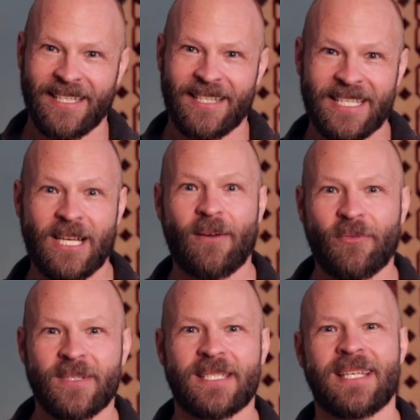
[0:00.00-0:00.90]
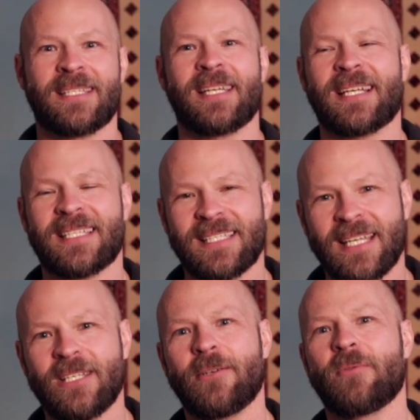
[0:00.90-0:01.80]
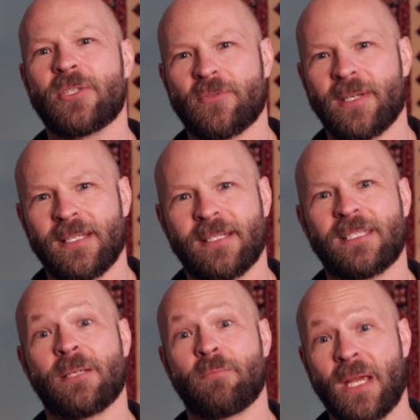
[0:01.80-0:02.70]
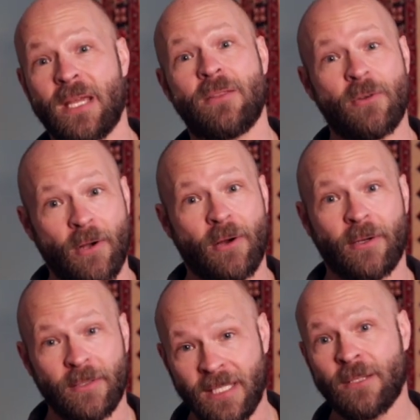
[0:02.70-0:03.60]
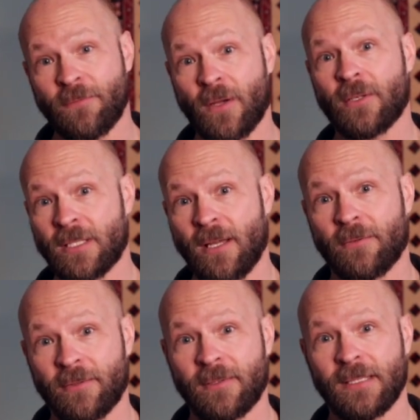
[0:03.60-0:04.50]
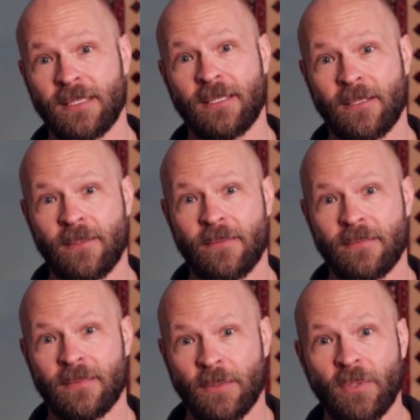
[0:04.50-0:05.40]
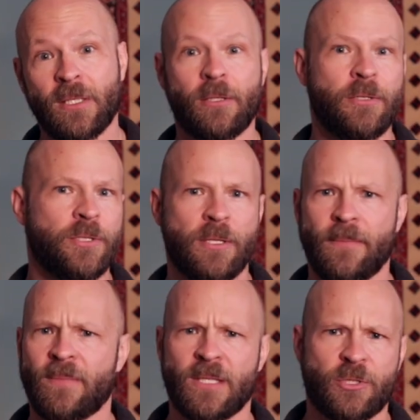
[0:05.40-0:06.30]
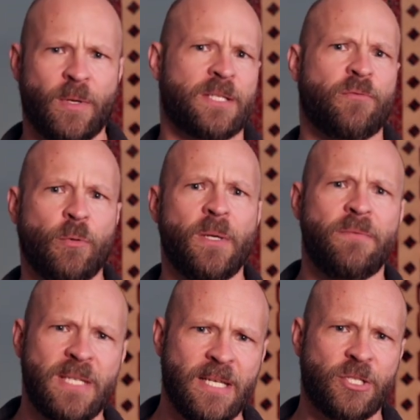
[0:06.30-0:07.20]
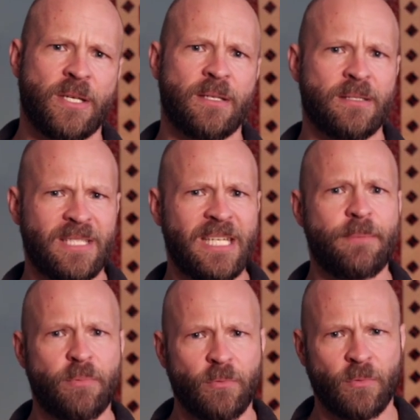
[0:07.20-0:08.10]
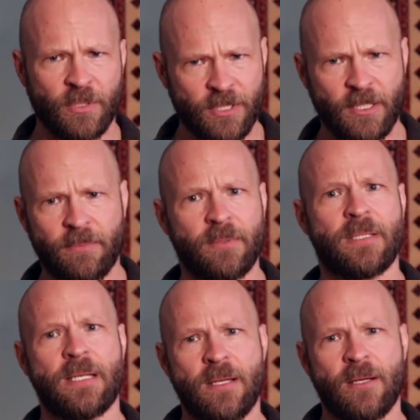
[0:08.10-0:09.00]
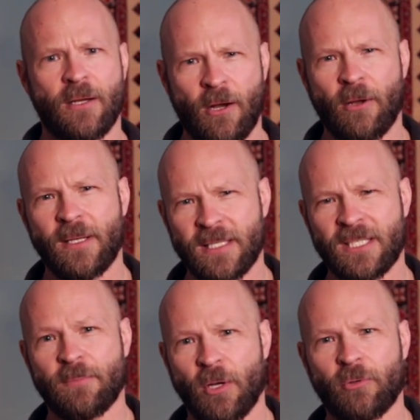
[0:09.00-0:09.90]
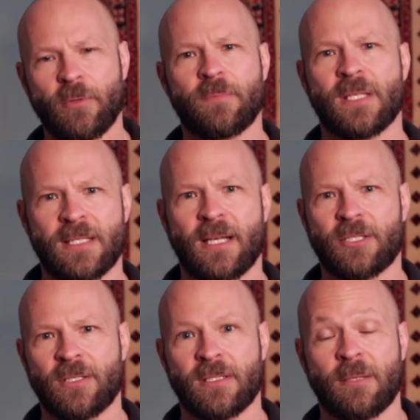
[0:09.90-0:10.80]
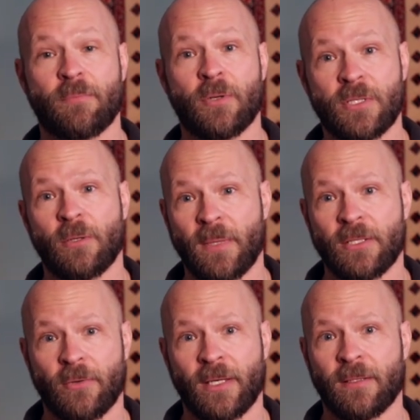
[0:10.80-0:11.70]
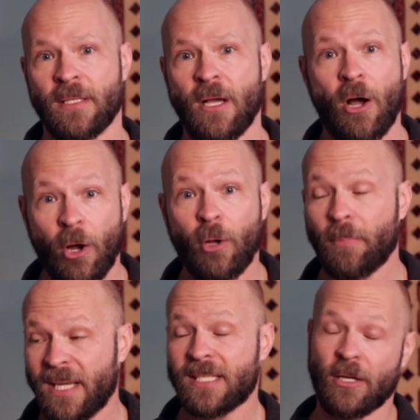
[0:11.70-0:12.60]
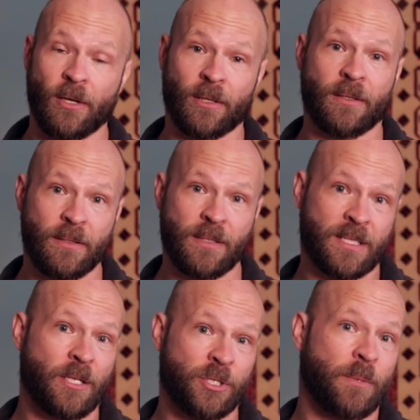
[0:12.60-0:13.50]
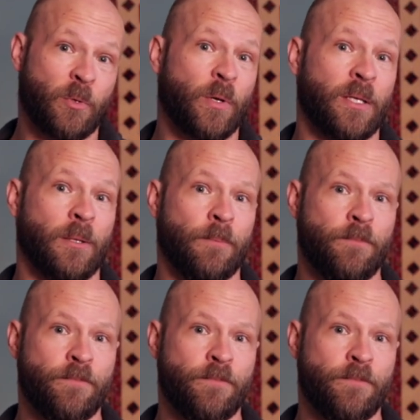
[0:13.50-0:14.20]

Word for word: This conference is an extended retreat to bathe your heart in the Father's love. It will include transformative teaching, deep worship, honest small group discussions, and personal mentoring, all based on the Sonship curriculum.